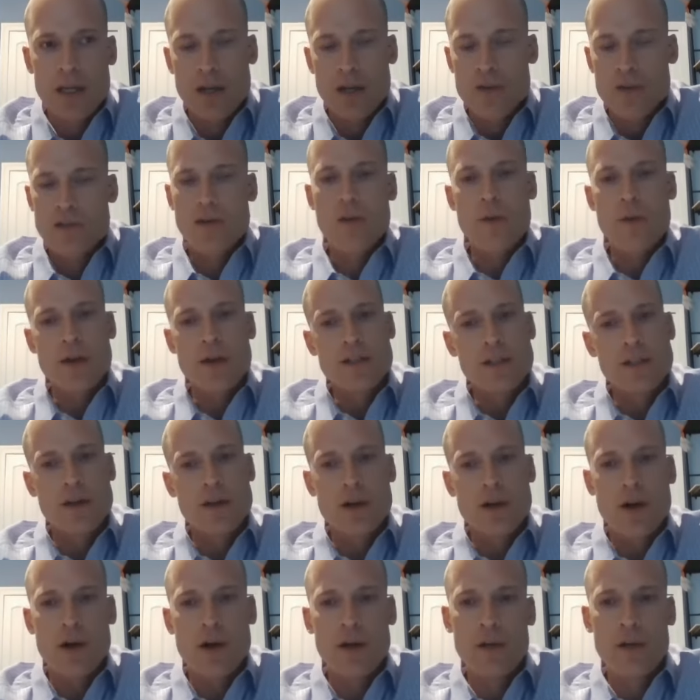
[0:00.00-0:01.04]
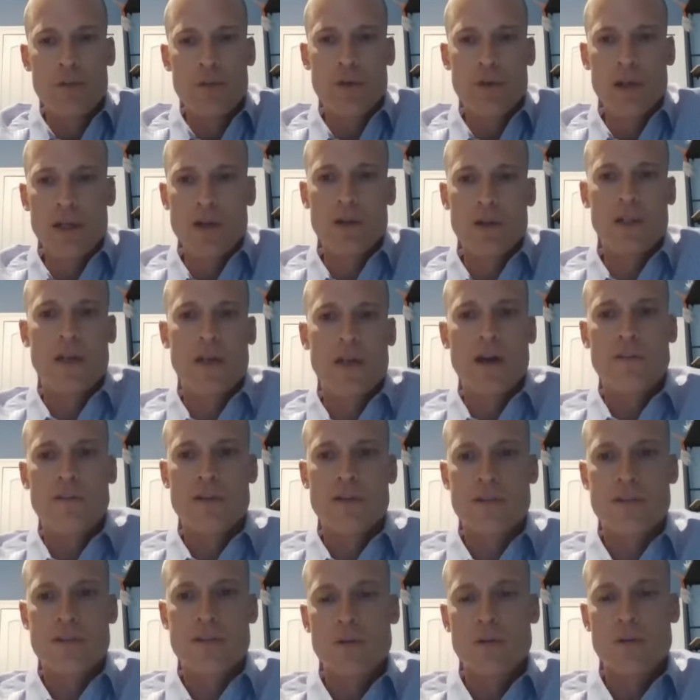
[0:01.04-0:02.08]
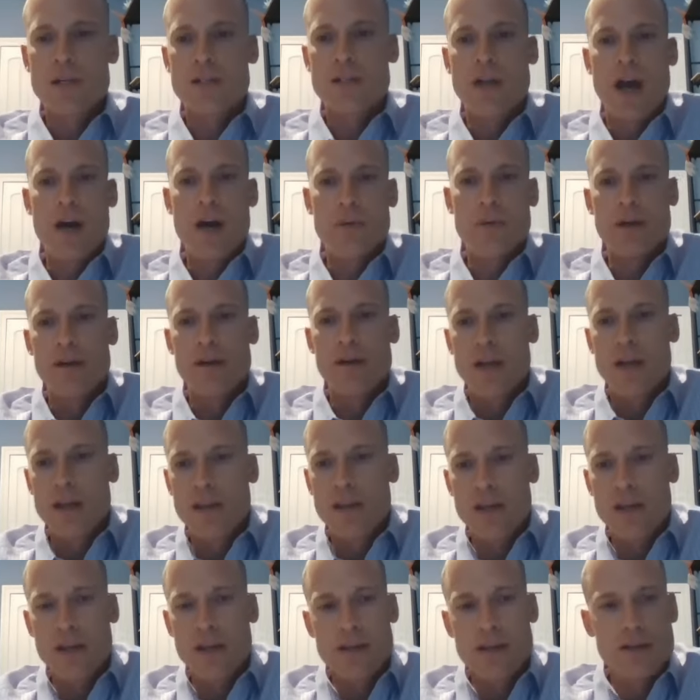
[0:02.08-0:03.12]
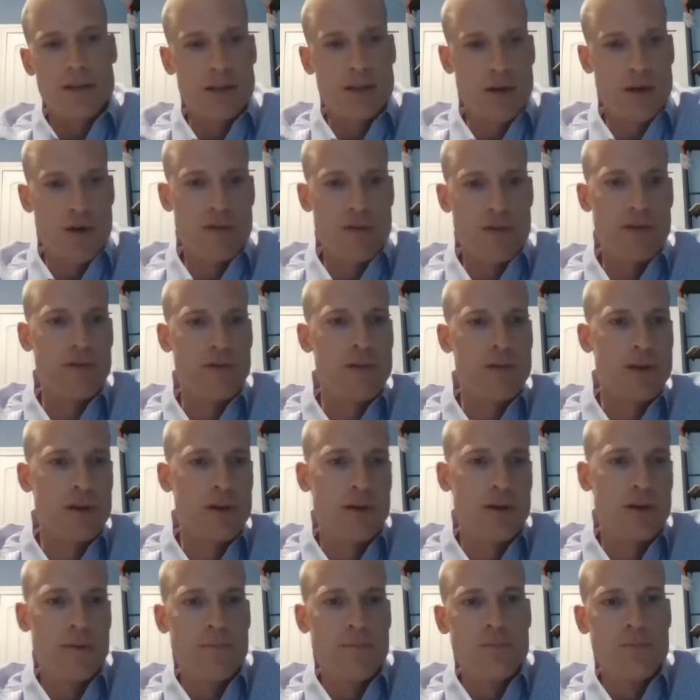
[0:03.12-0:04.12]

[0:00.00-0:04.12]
so much, you can only cover so much now, but I think that's a good overview.